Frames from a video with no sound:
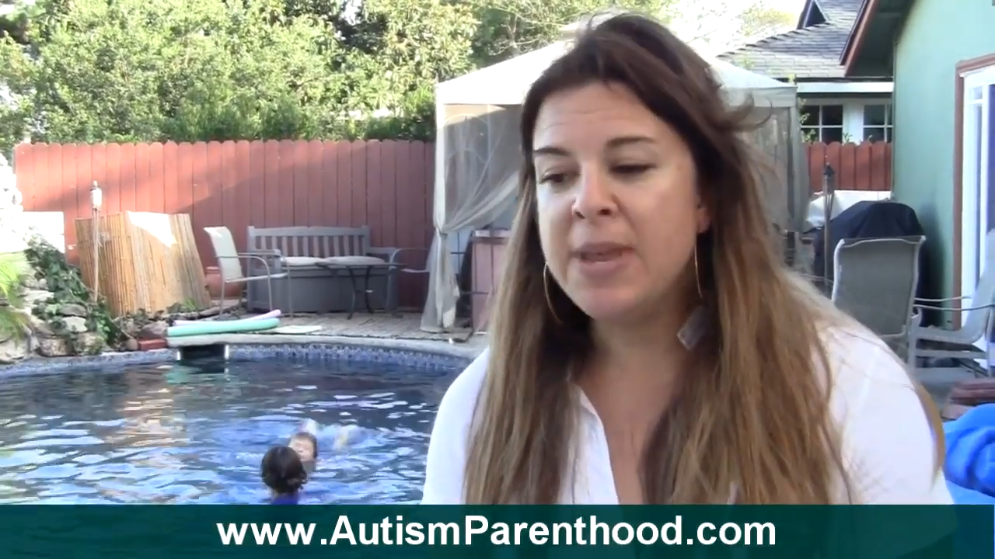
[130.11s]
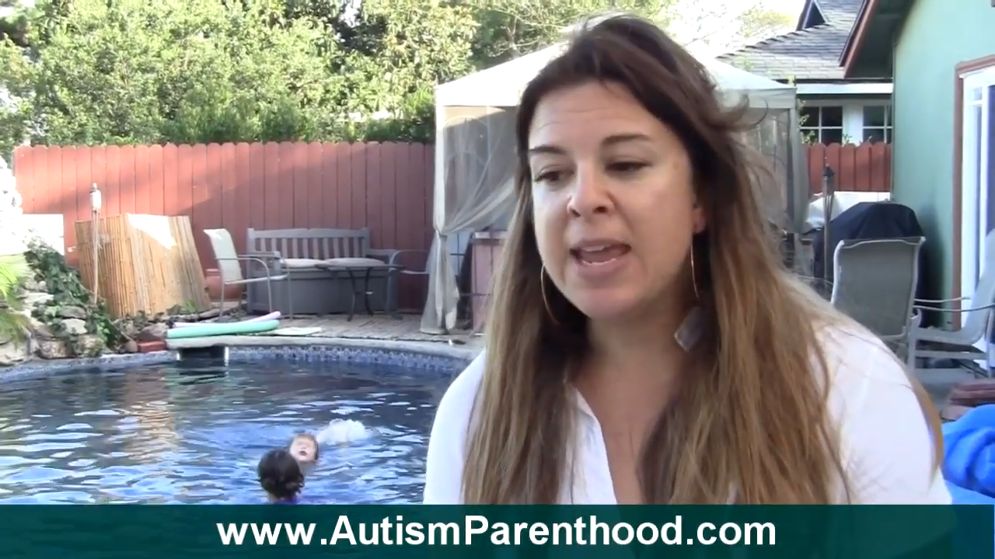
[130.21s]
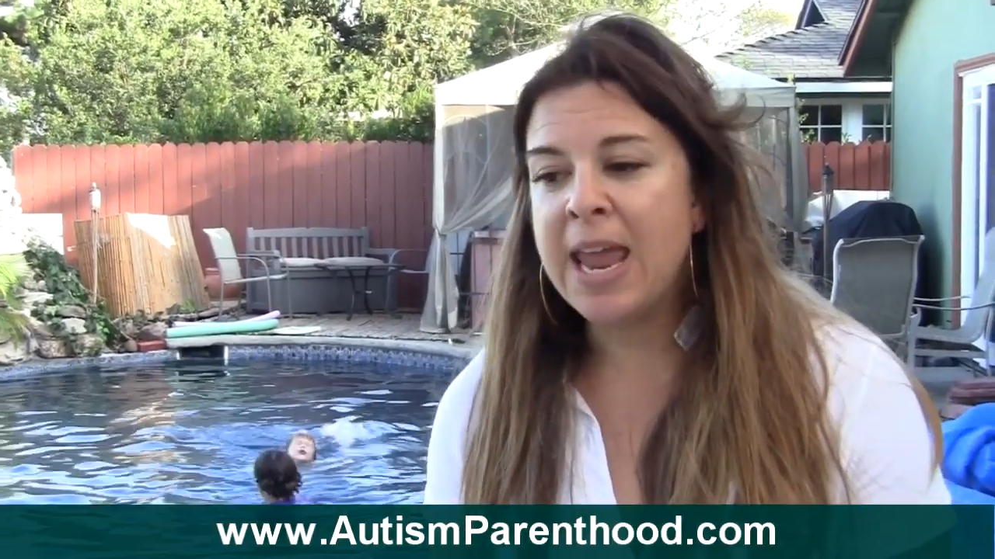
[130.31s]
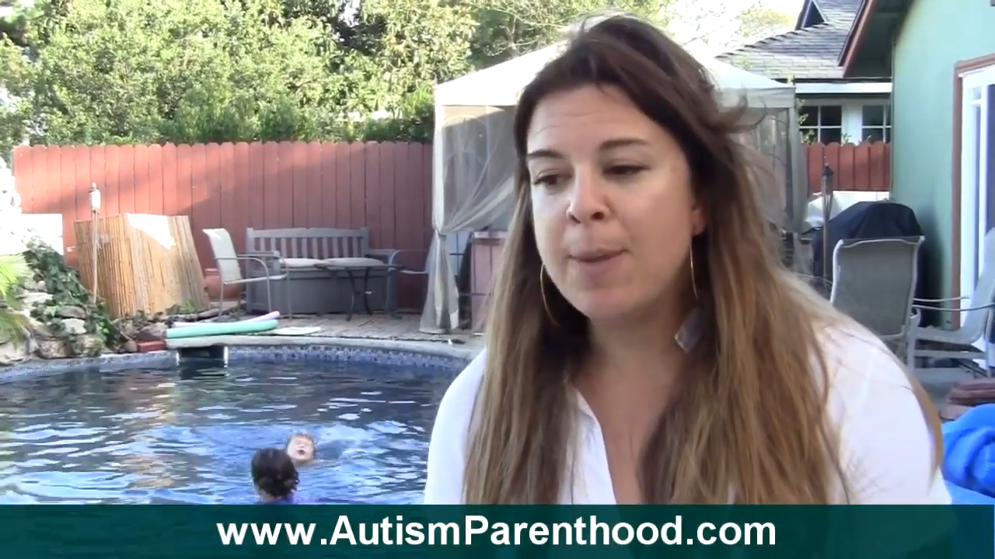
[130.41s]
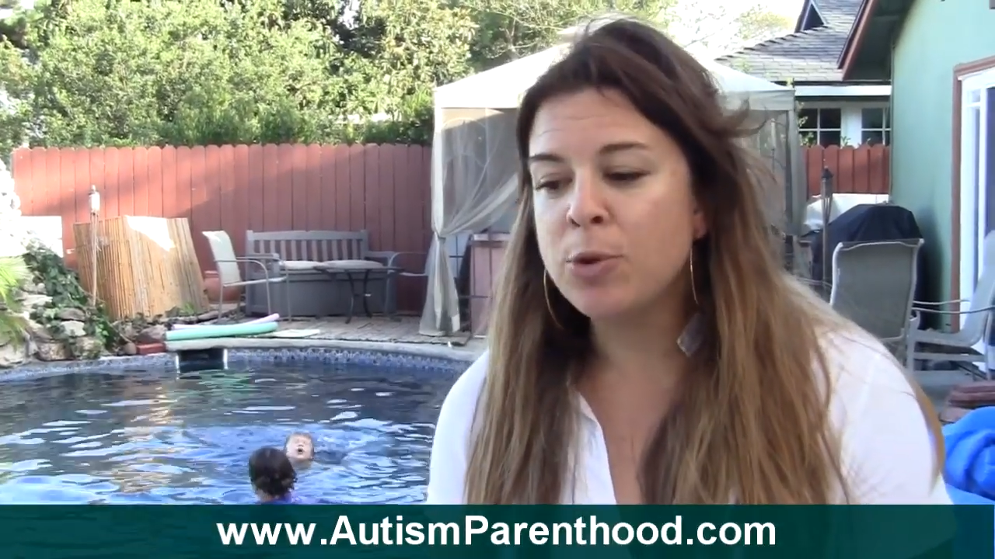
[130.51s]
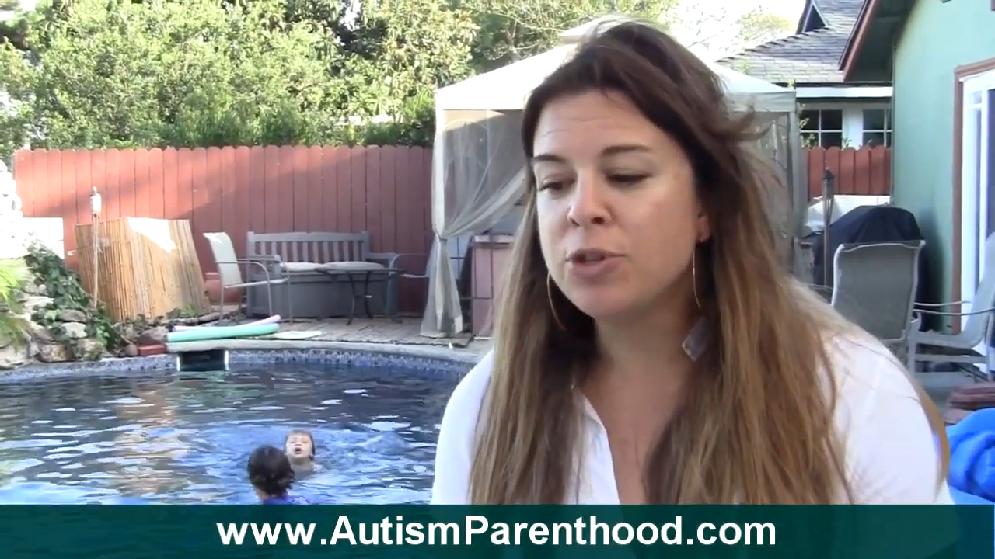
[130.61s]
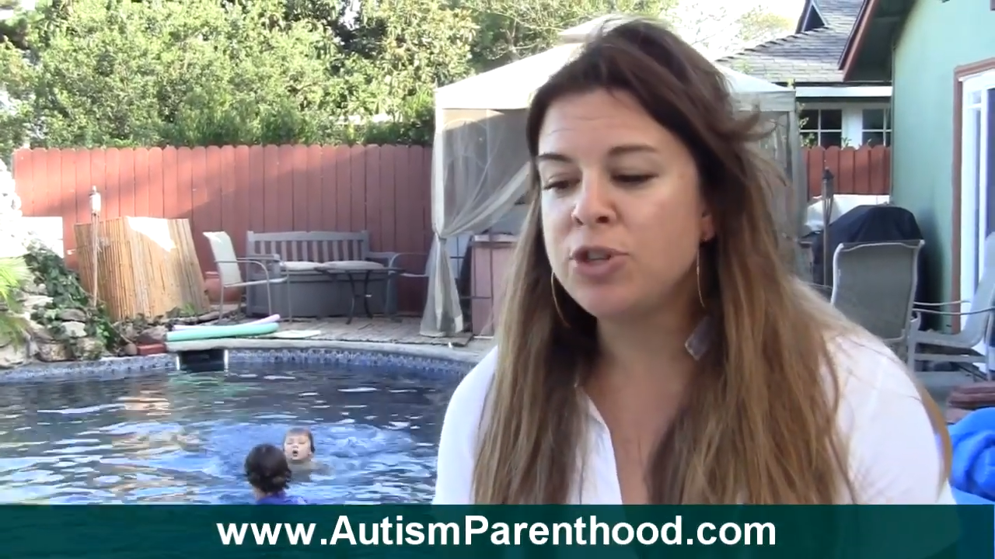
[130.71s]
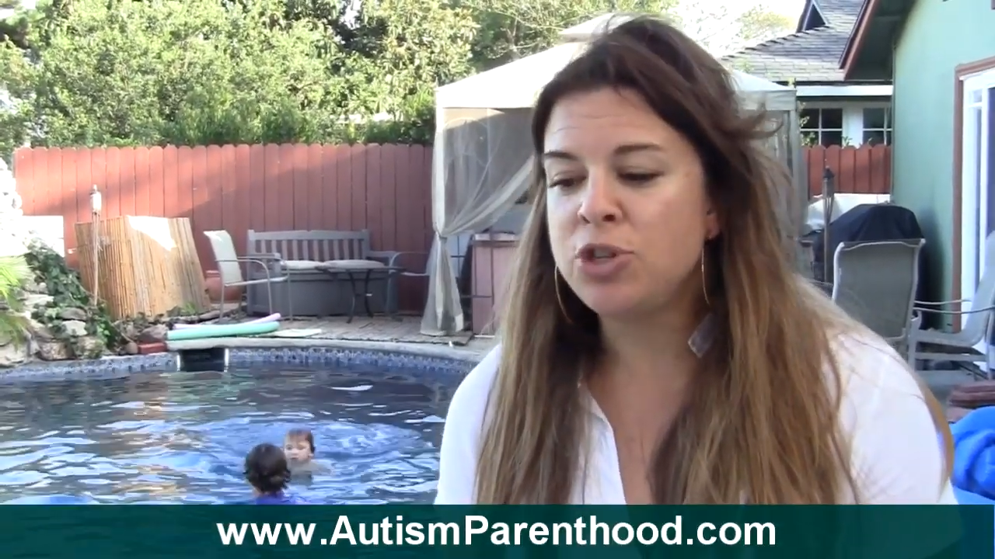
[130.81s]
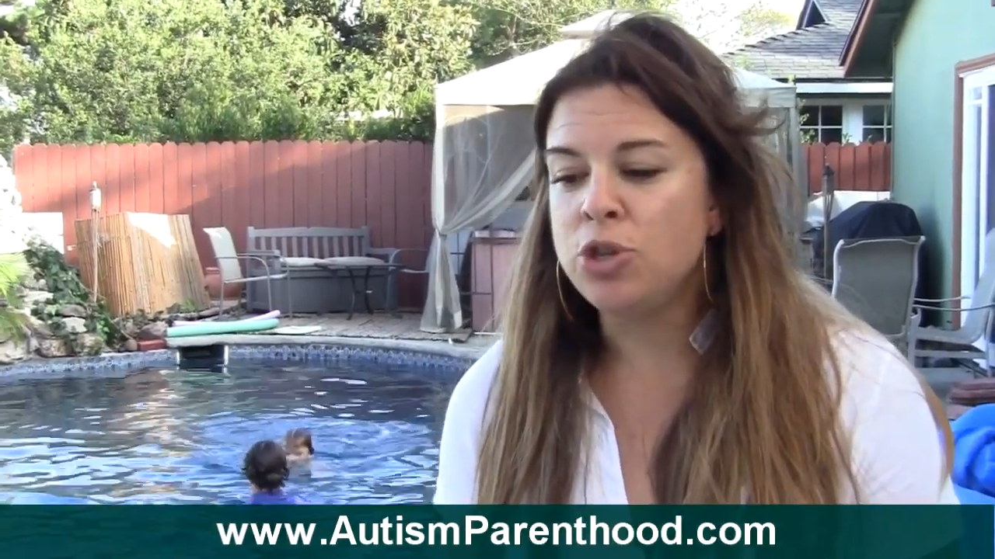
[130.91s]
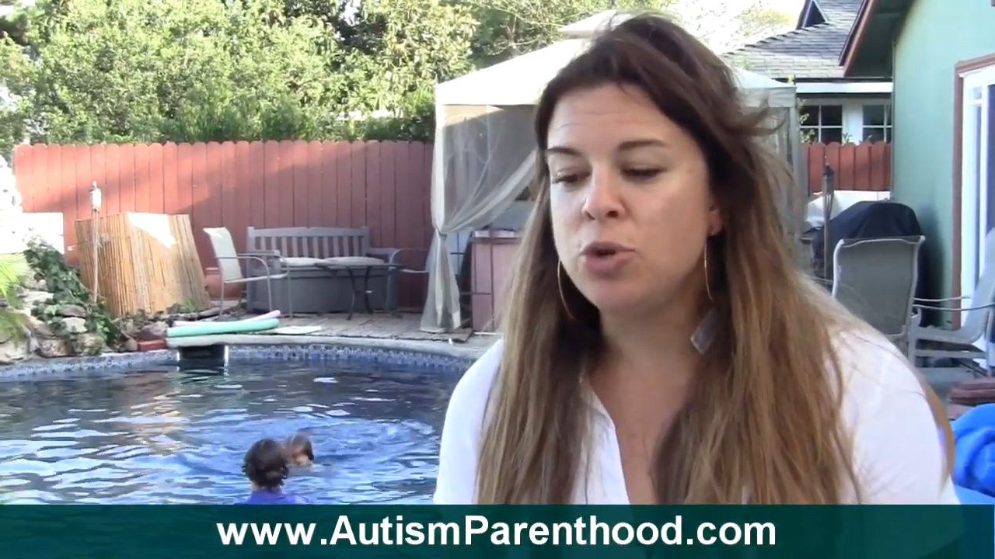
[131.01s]
being able
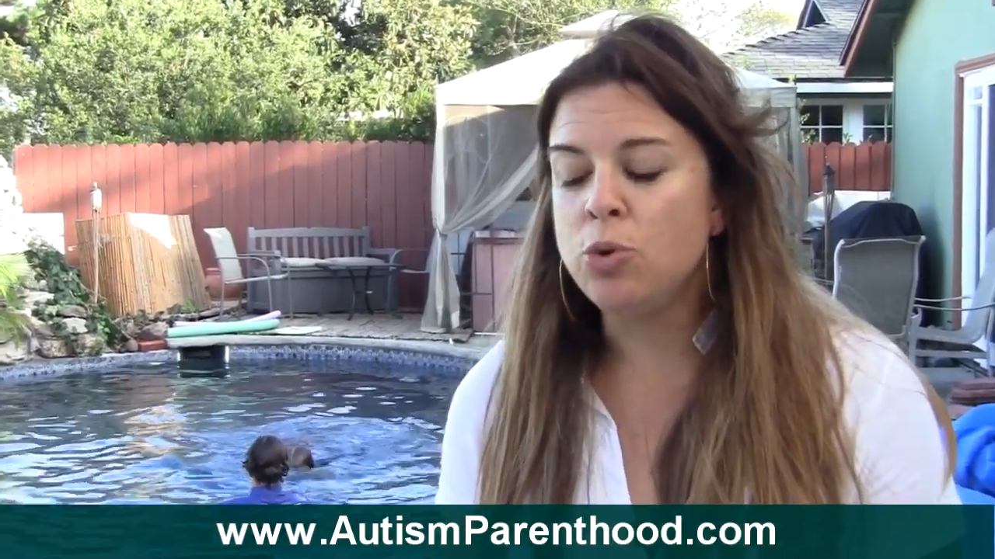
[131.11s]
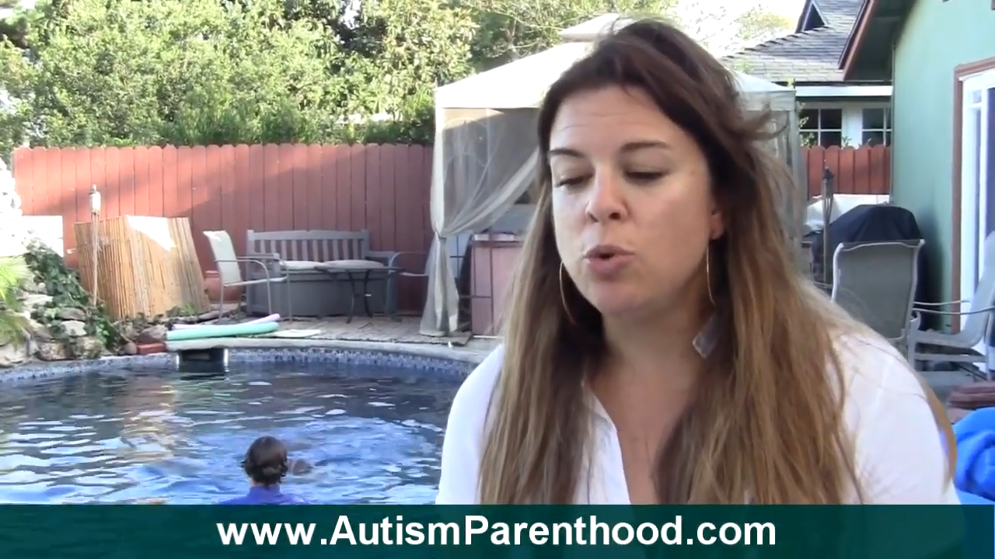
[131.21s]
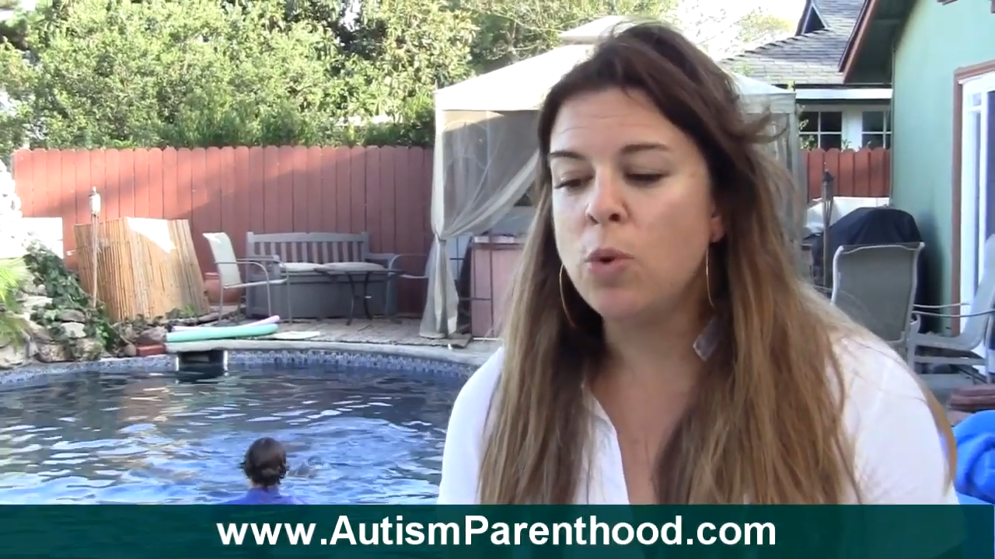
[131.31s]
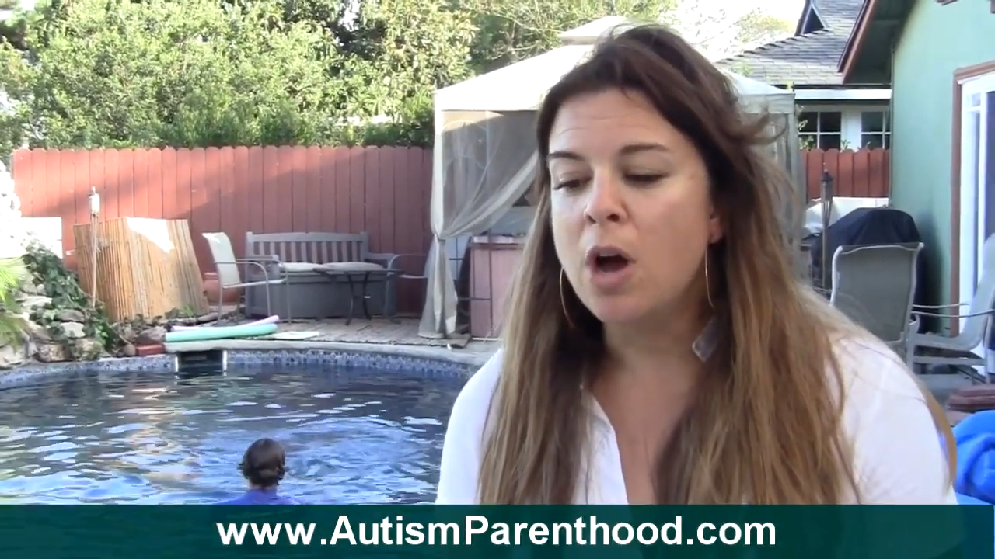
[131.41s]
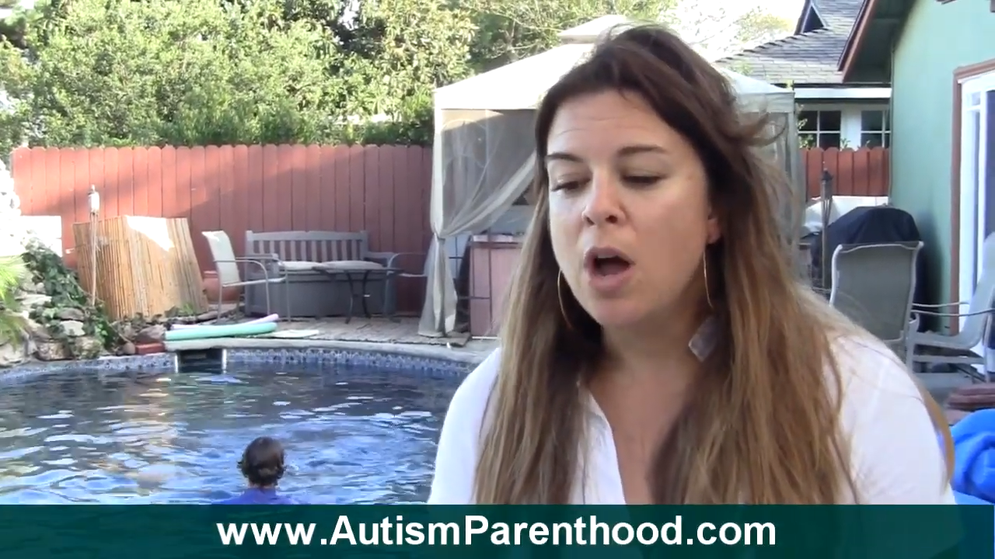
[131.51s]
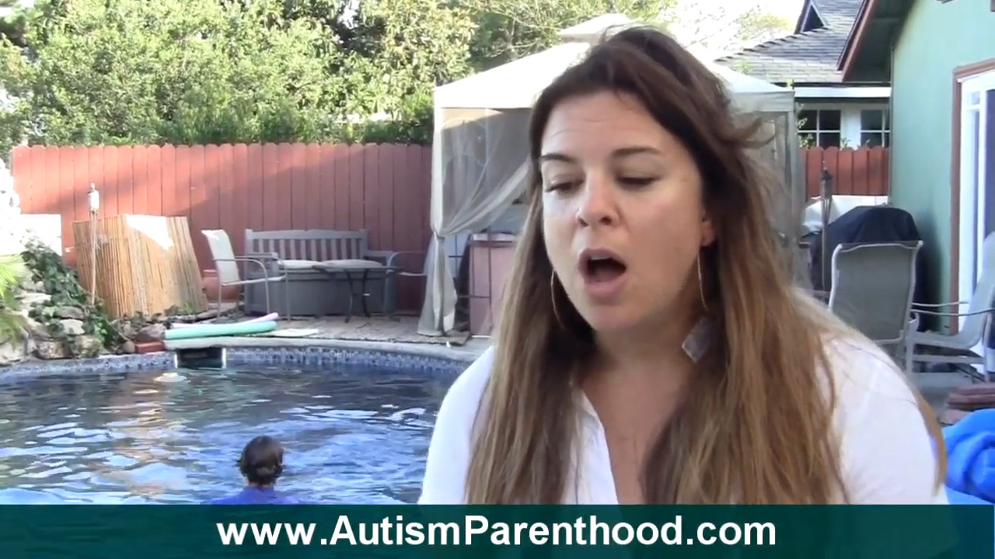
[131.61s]
to,